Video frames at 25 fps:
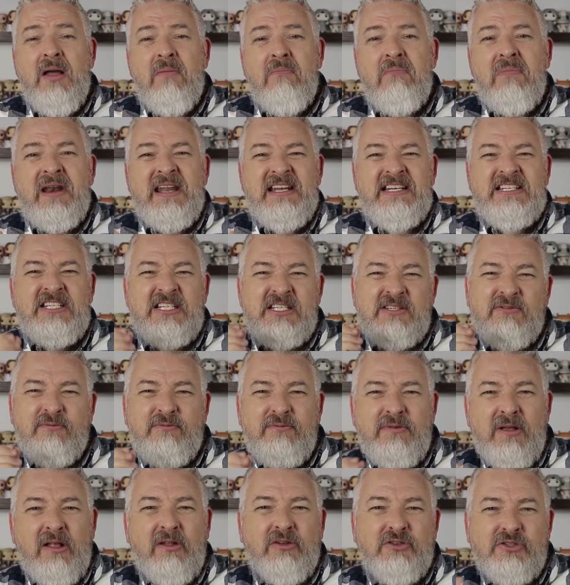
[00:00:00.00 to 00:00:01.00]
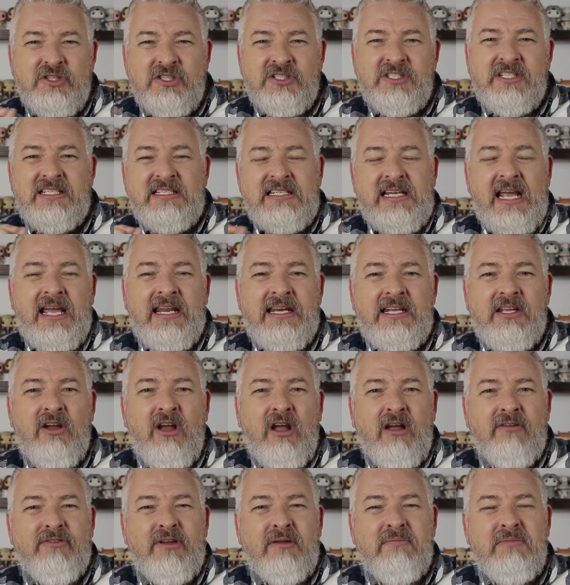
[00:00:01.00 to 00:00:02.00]
But it just felt just a tiny
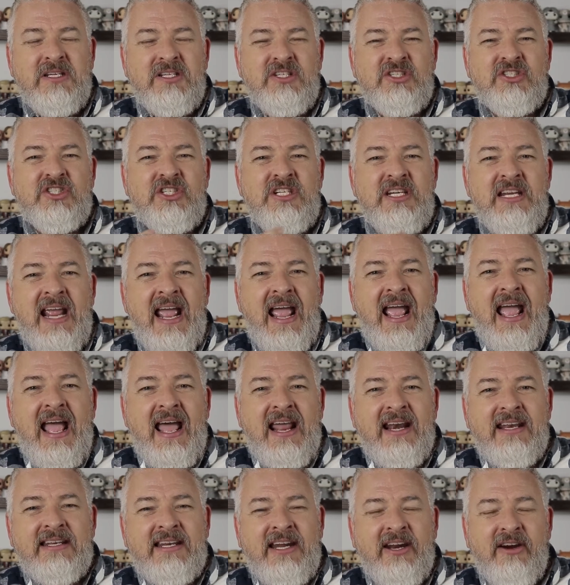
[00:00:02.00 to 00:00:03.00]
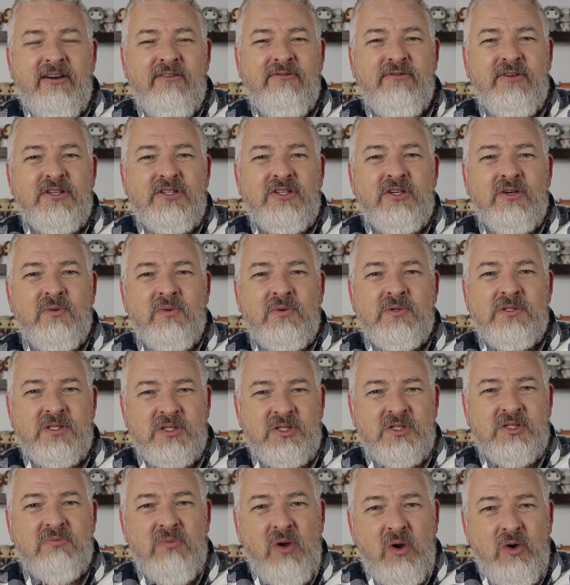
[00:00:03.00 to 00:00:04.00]
off. I mean, Carrie Fisher was a
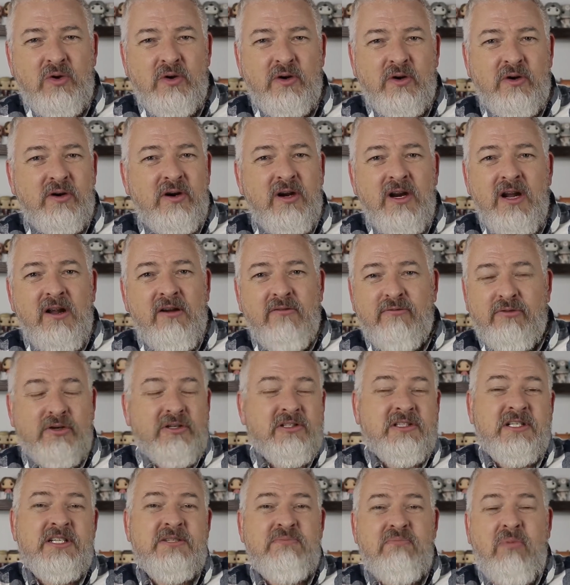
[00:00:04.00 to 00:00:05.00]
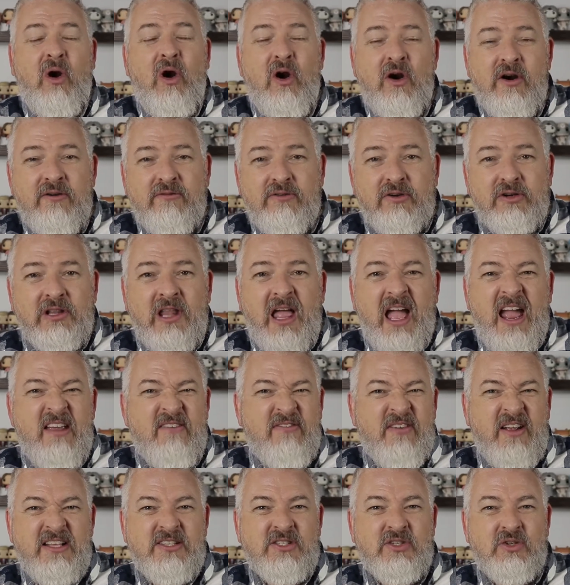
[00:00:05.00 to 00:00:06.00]
smoker for at least part of her
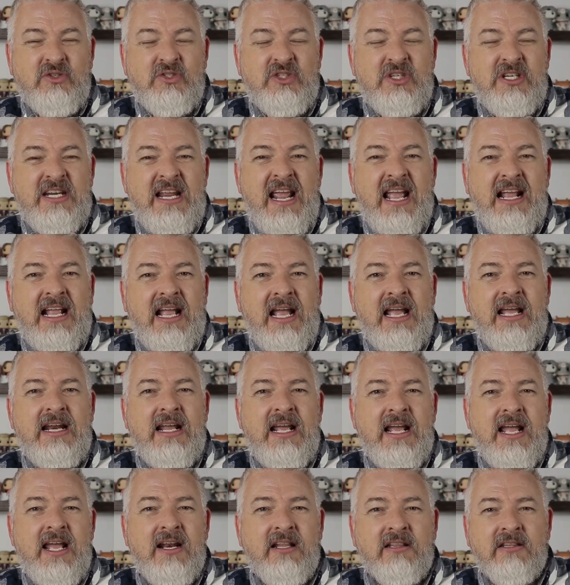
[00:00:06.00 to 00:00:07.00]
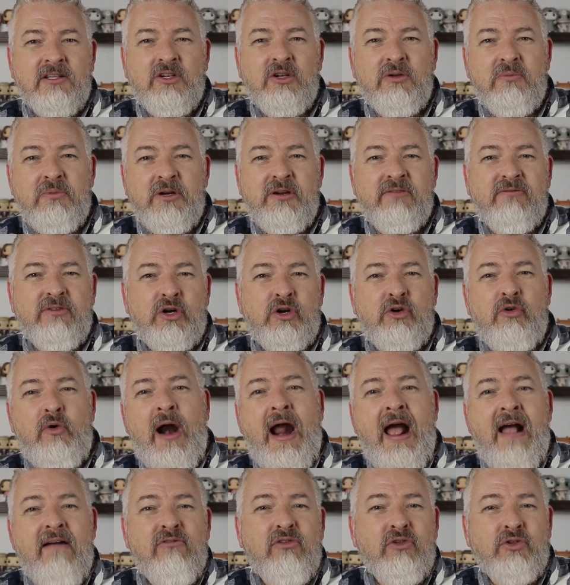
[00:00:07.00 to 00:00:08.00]
life, and so she kind of had a little bit of a
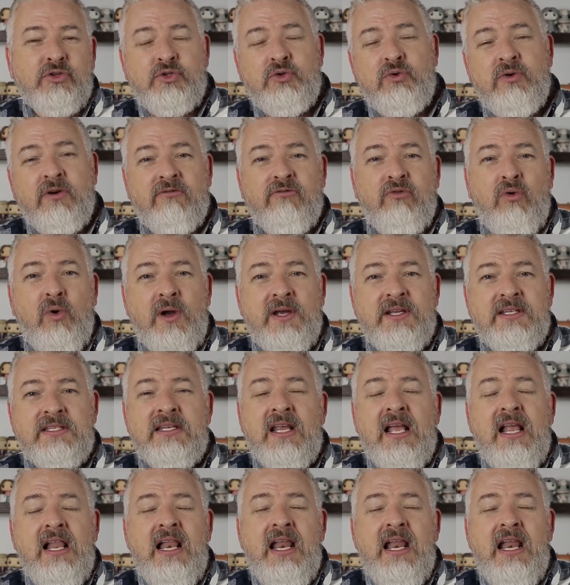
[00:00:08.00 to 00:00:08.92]
gravel to her voice.